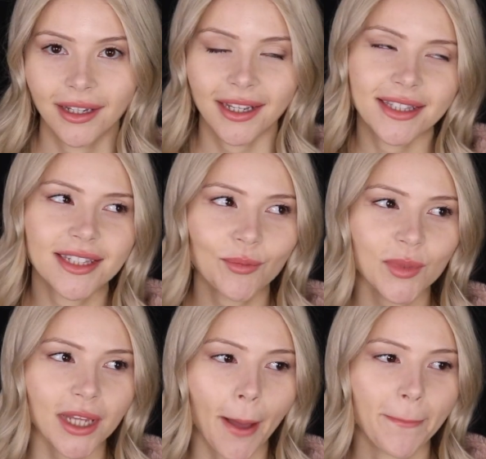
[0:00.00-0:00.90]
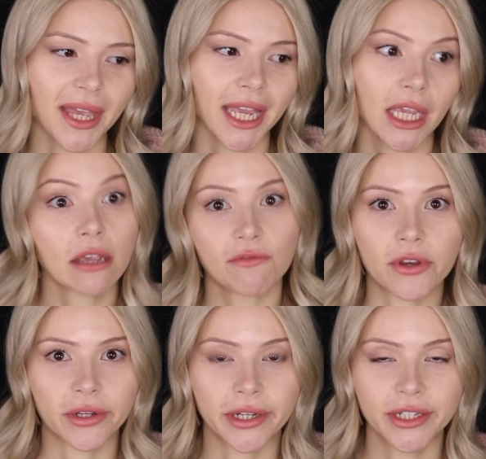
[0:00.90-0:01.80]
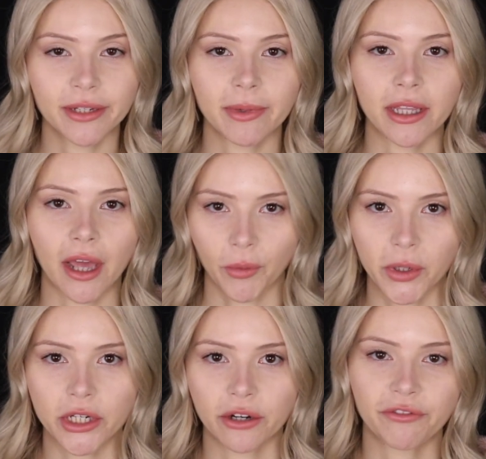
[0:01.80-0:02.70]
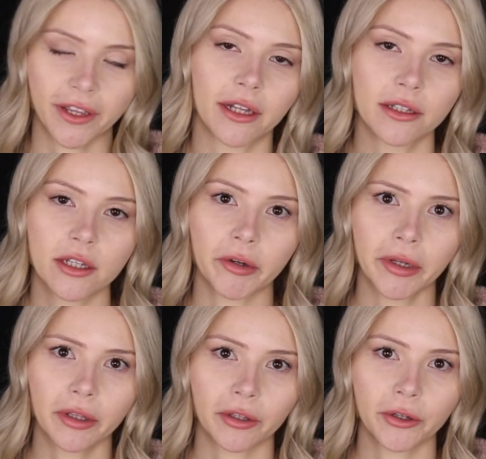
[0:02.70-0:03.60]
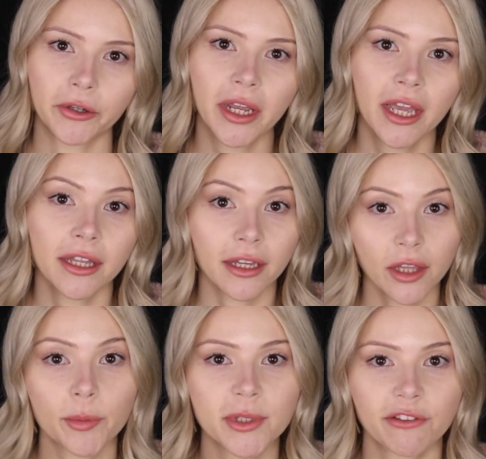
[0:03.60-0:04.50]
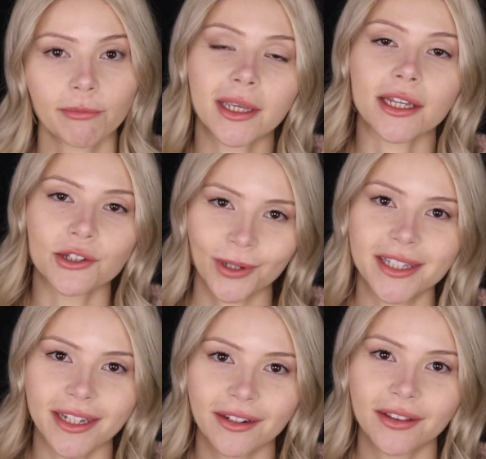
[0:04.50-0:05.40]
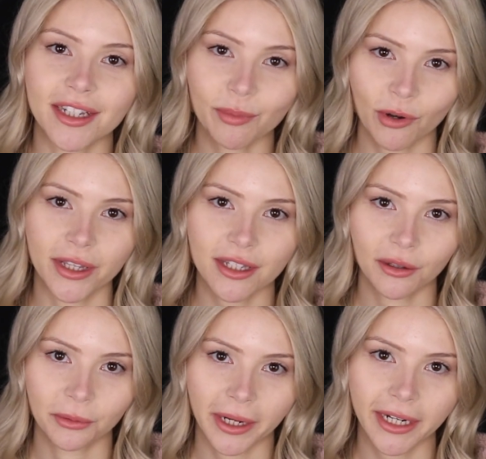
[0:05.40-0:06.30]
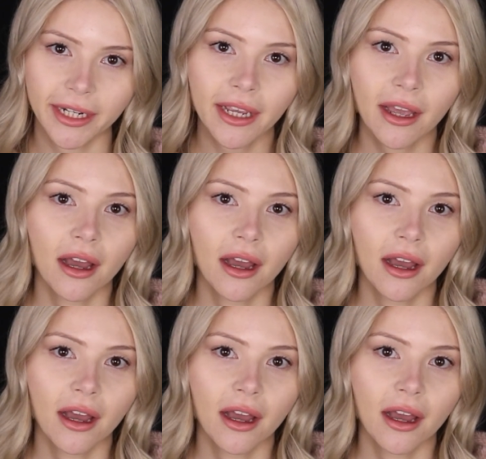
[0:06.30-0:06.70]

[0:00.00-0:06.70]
It seems a bit convenient to me that Richard failed to include the clips of me addressing these points already.